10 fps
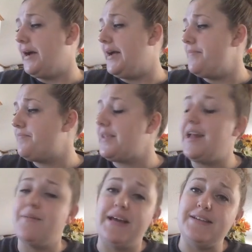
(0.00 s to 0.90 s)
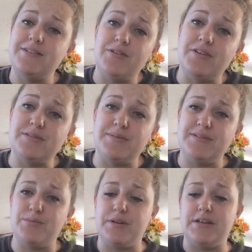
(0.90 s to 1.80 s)
But anyway, so those
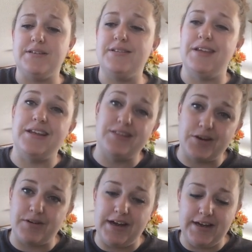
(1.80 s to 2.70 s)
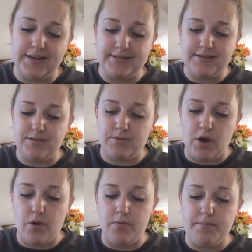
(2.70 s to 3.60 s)
ones weren't like the greatest
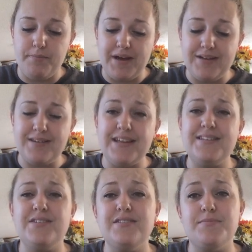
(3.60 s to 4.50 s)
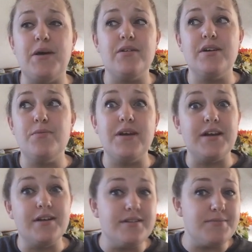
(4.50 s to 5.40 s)
throw, but they still smelled good when
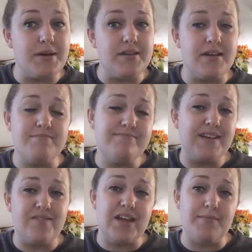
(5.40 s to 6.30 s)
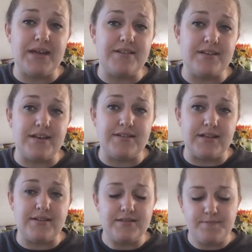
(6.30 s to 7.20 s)
I could smell them, if that makes any
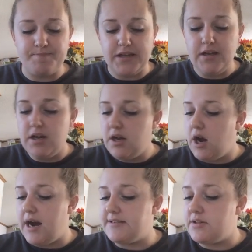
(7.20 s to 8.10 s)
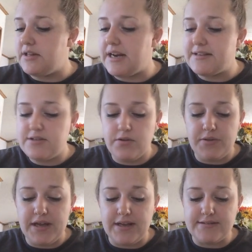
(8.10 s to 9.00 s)
sense. Alright, so the next two
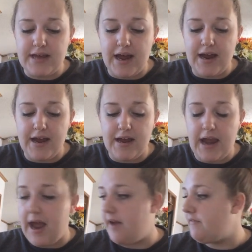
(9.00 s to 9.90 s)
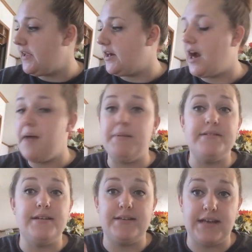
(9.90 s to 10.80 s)
things I have here, I
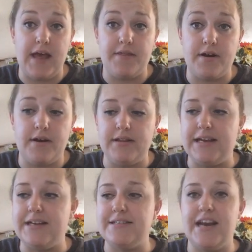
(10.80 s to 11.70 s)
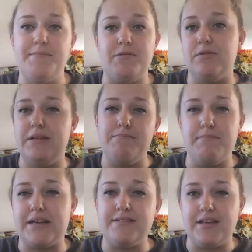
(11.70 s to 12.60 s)
melted together. Like I said, I've been really
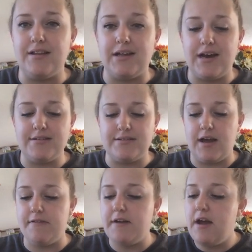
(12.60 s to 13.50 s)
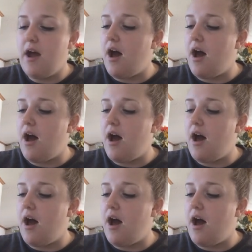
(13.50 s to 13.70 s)
mixing a lot of stuff,